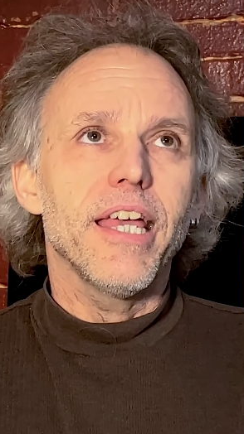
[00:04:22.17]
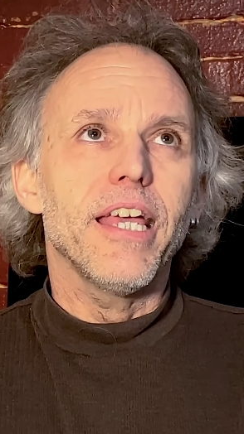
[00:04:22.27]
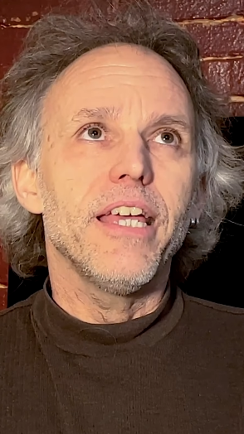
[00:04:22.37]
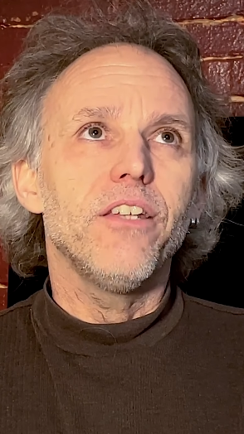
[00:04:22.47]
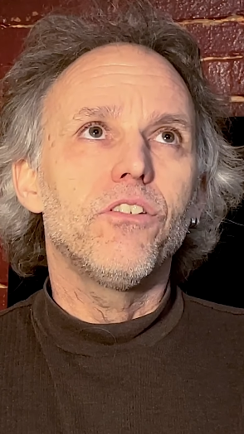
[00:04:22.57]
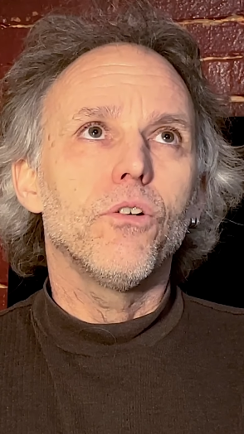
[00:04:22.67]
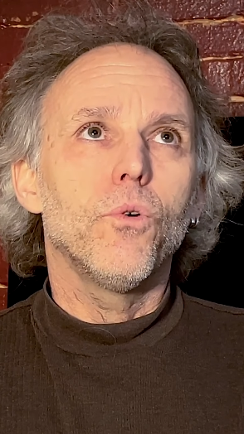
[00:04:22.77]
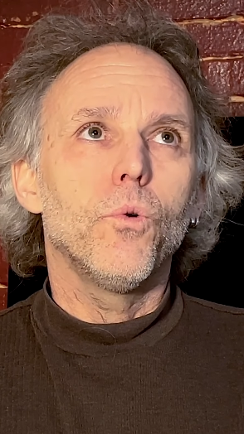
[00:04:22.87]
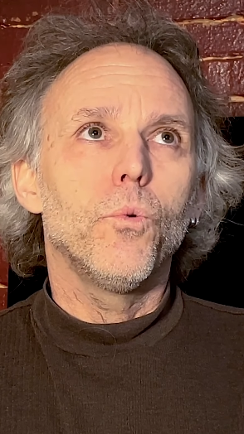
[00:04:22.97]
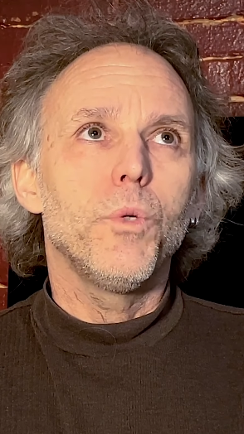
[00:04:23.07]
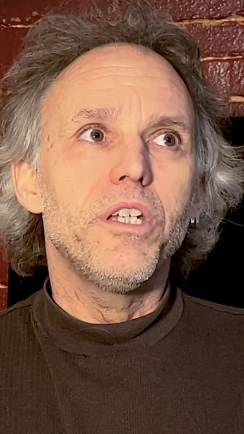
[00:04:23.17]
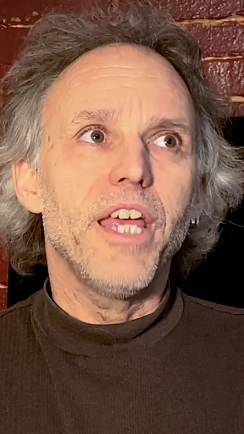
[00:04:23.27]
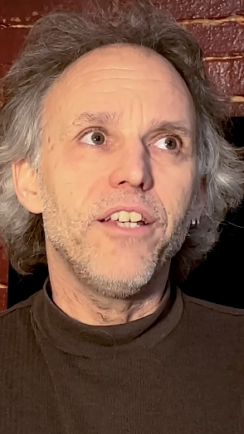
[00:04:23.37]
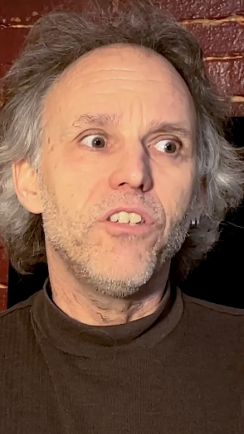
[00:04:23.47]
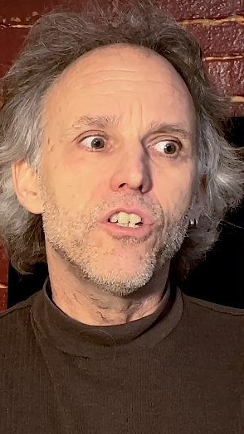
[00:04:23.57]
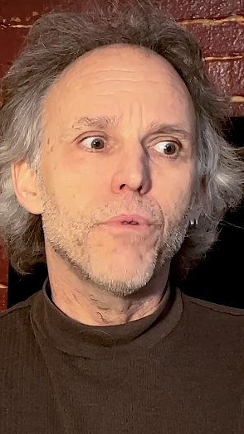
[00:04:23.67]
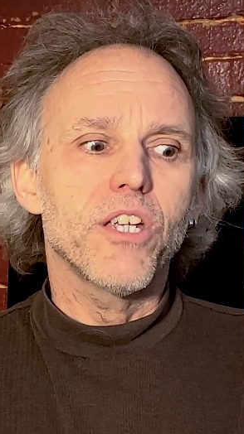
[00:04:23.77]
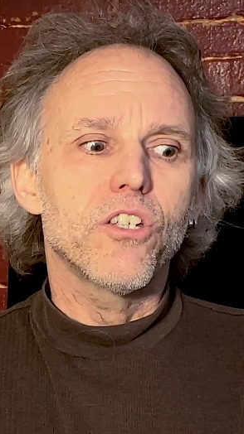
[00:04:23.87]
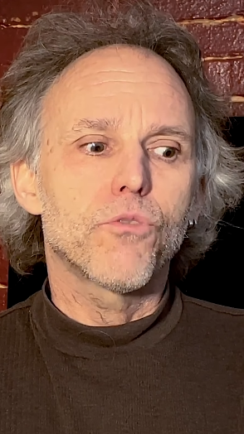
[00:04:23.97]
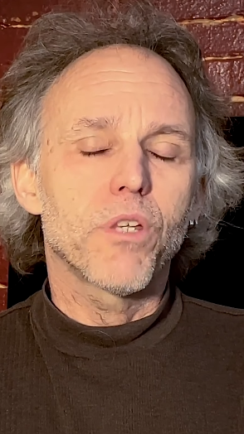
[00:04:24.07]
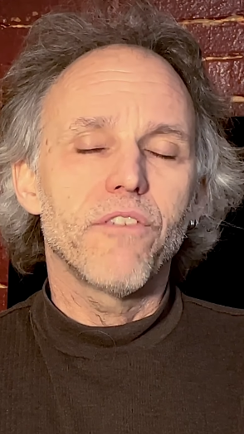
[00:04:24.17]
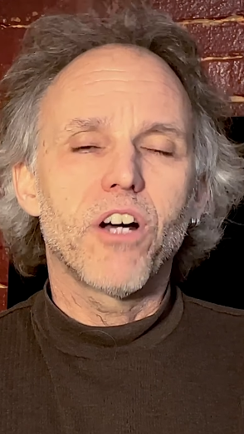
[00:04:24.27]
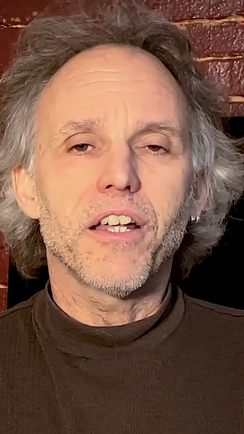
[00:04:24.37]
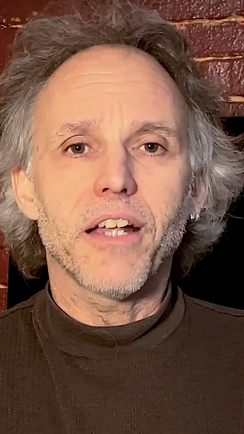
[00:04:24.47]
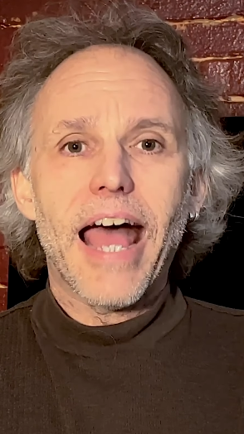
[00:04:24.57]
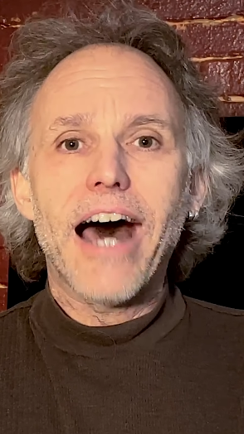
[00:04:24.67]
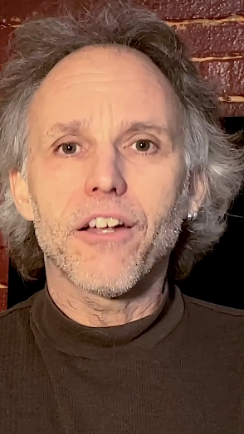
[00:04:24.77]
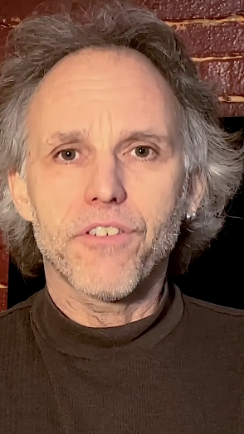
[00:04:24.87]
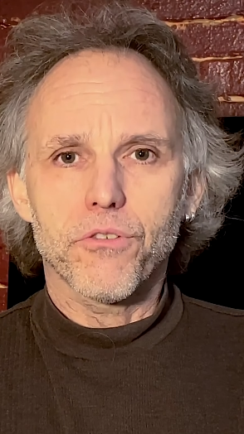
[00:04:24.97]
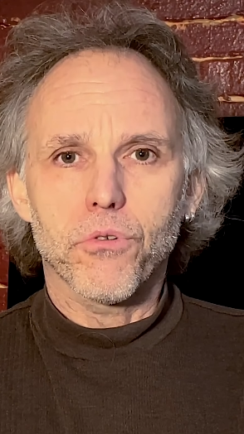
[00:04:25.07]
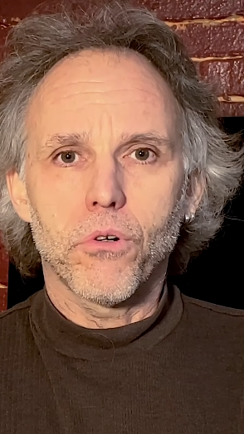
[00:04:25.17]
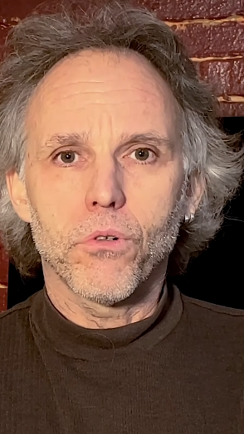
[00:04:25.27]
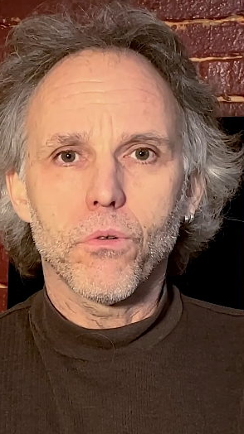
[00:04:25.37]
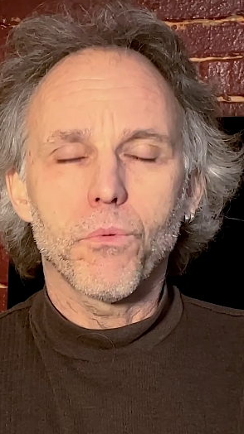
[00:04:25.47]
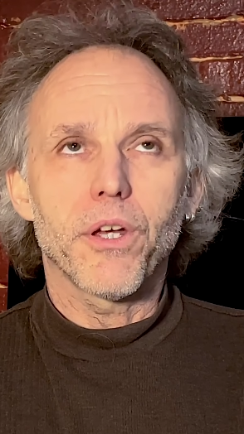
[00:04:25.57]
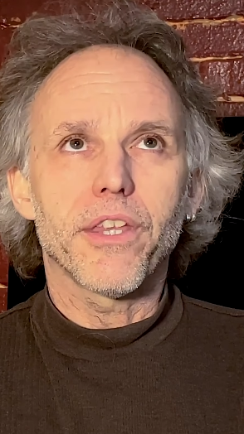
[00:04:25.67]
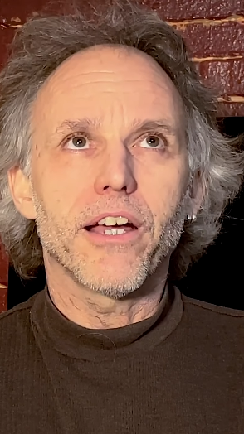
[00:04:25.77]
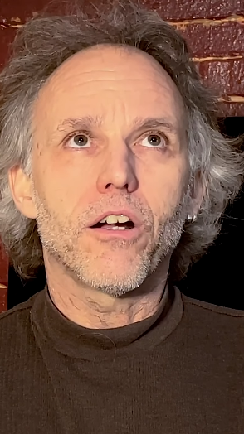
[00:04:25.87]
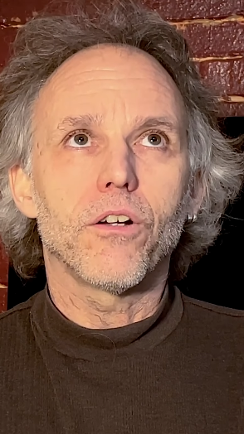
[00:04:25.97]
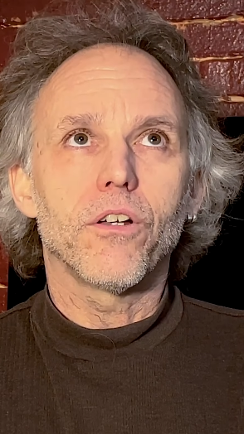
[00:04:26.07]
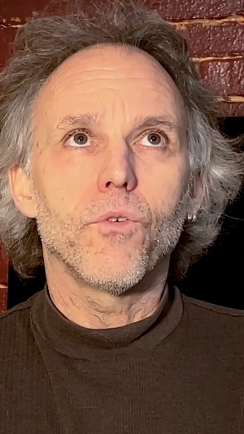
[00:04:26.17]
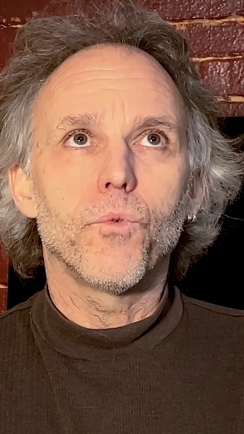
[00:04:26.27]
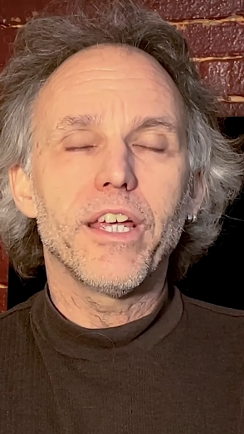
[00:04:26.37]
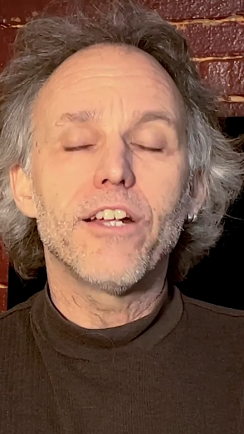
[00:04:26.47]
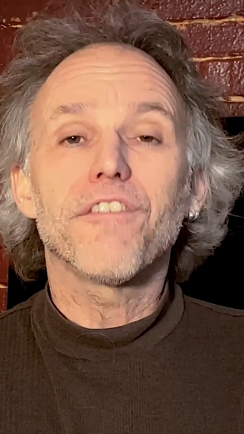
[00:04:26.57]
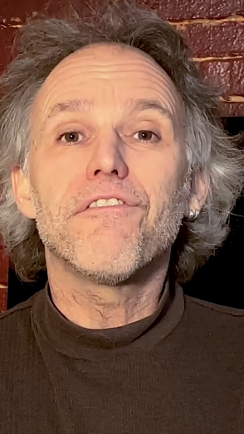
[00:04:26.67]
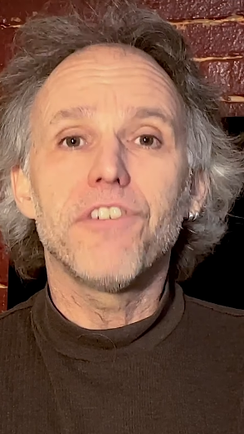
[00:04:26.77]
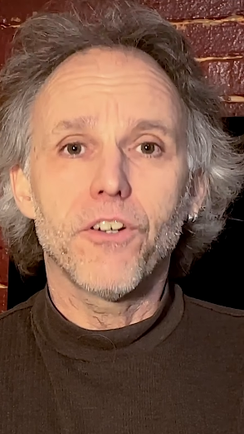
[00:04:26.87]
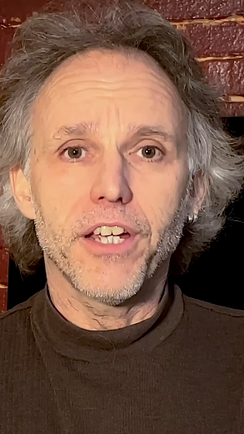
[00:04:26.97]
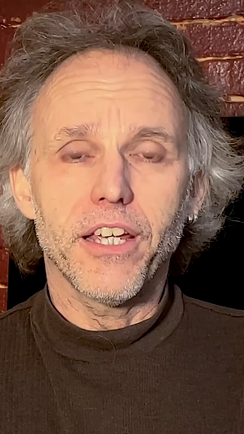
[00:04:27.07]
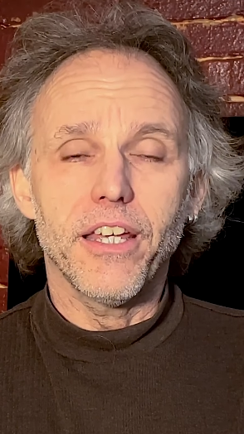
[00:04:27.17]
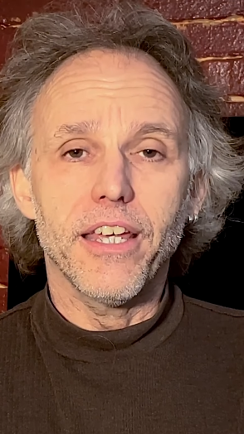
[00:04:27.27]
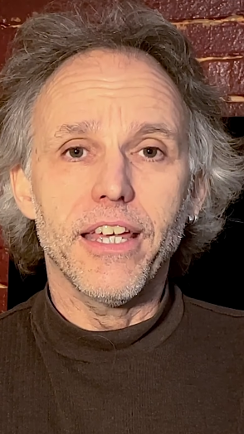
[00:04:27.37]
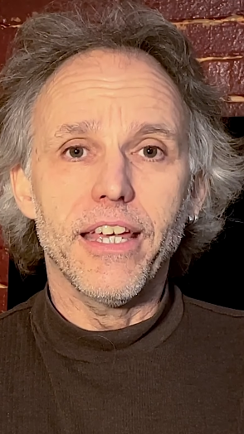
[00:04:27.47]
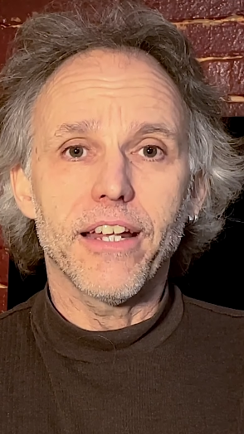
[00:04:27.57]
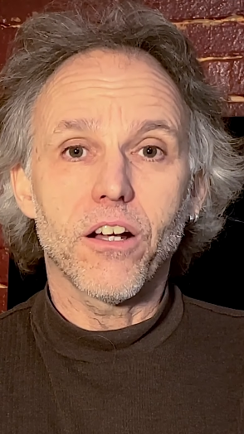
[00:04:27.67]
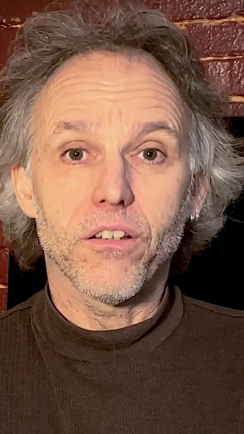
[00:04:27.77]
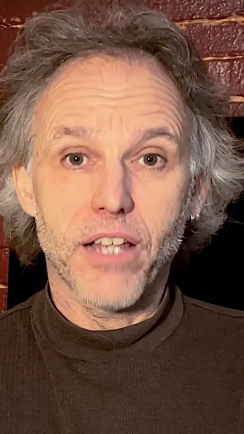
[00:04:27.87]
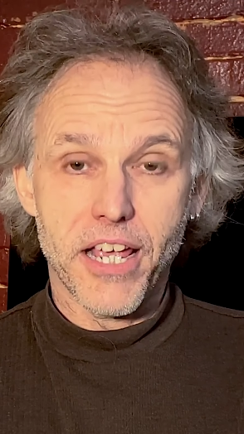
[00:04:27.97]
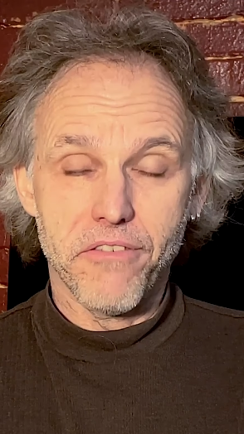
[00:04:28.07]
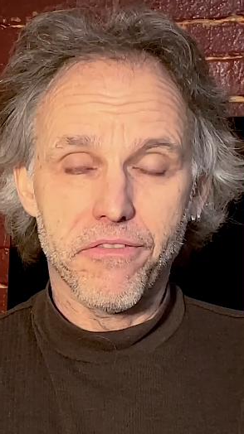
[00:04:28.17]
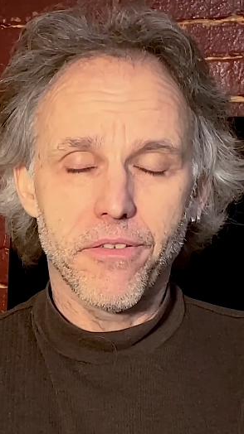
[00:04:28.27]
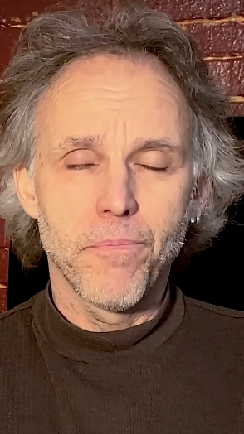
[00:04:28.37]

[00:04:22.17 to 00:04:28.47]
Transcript: is we take situations where they've gotten out of control, where they are interfering in our life.